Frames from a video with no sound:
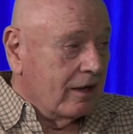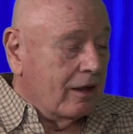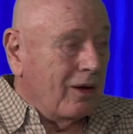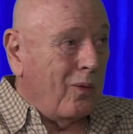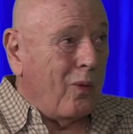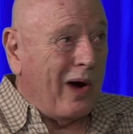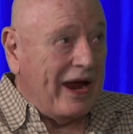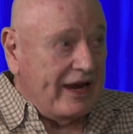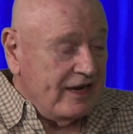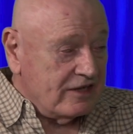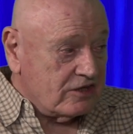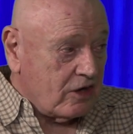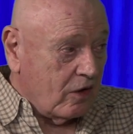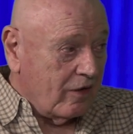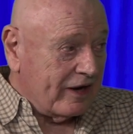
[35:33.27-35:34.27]
The way
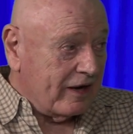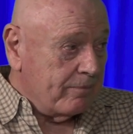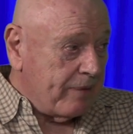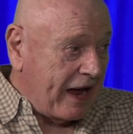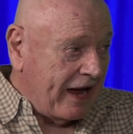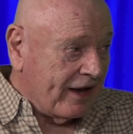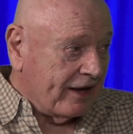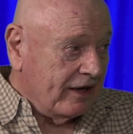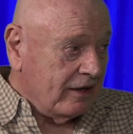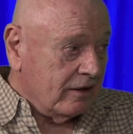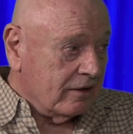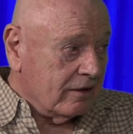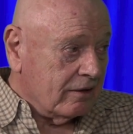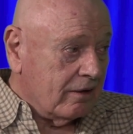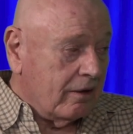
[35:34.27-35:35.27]
he's going about it,
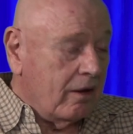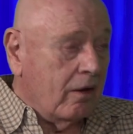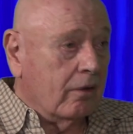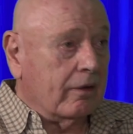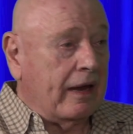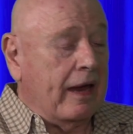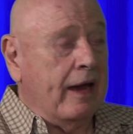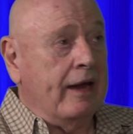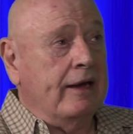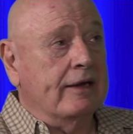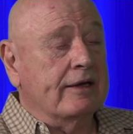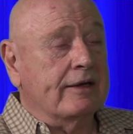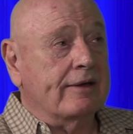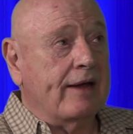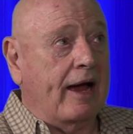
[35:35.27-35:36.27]

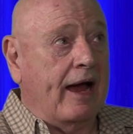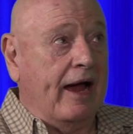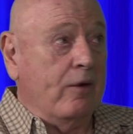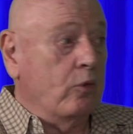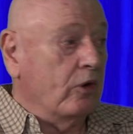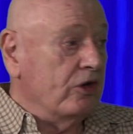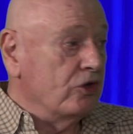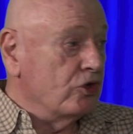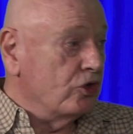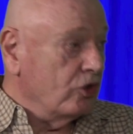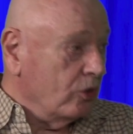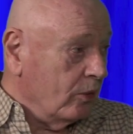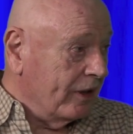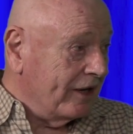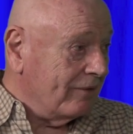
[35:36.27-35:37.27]
okay, I wouldn't
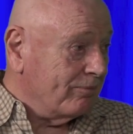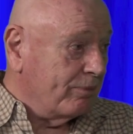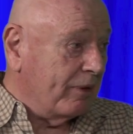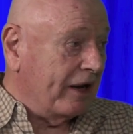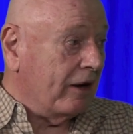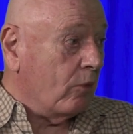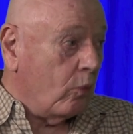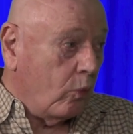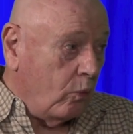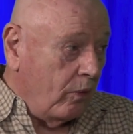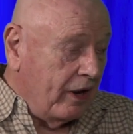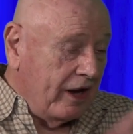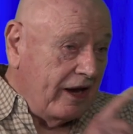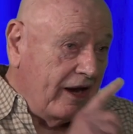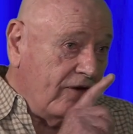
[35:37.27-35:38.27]
do it, but
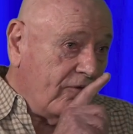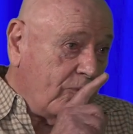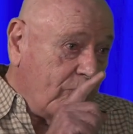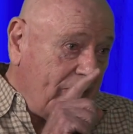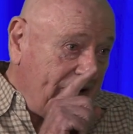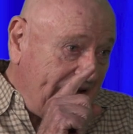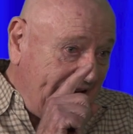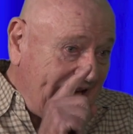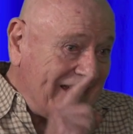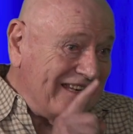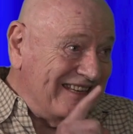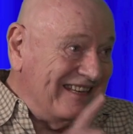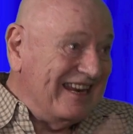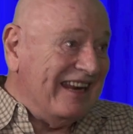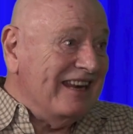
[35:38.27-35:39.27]
if he
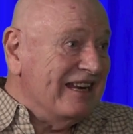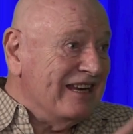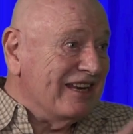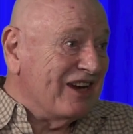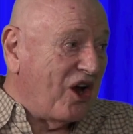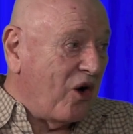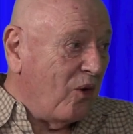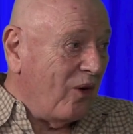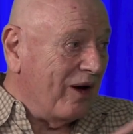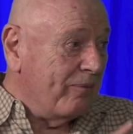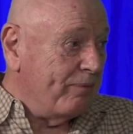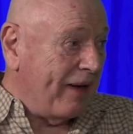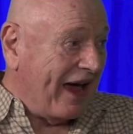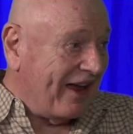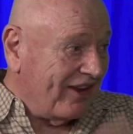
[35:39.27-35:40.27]
didn't go
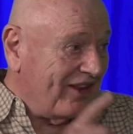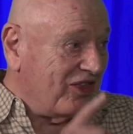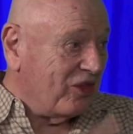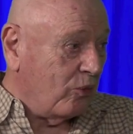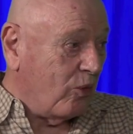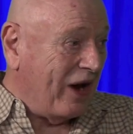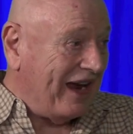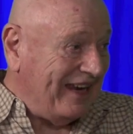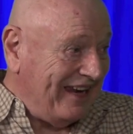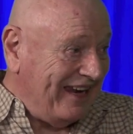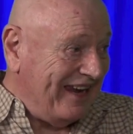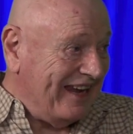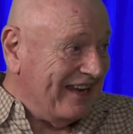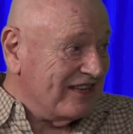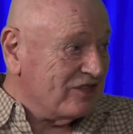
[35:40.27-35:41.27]
about it the way
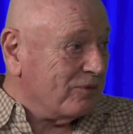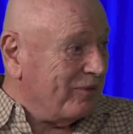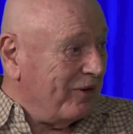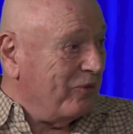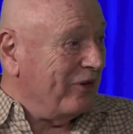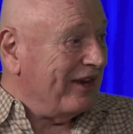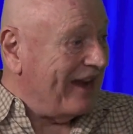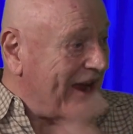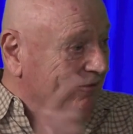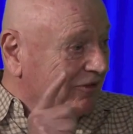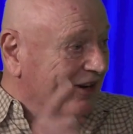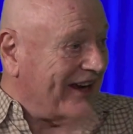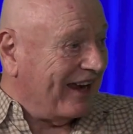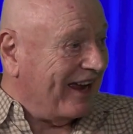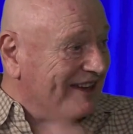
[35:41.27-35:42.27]
he is, we would
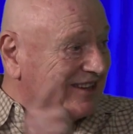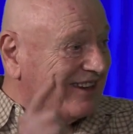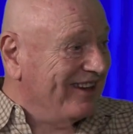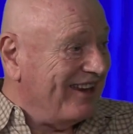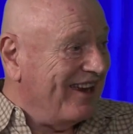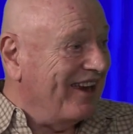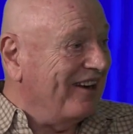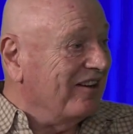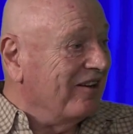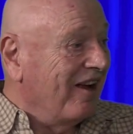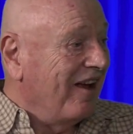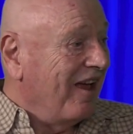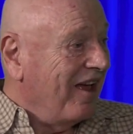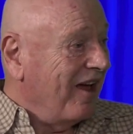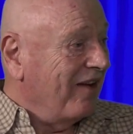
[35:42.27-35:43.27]
never get to the end
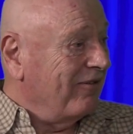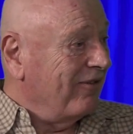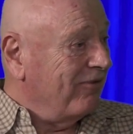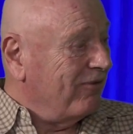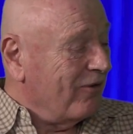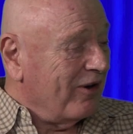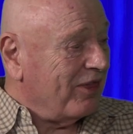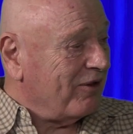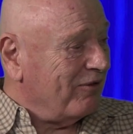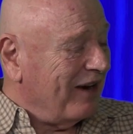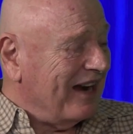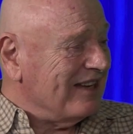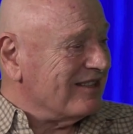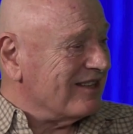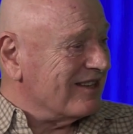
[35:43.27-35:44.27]
of a fourth
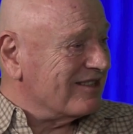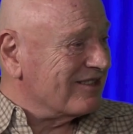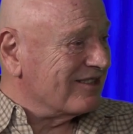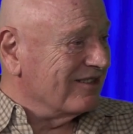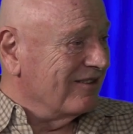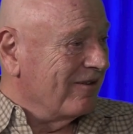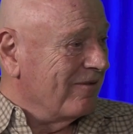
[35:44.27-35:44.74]
crisis.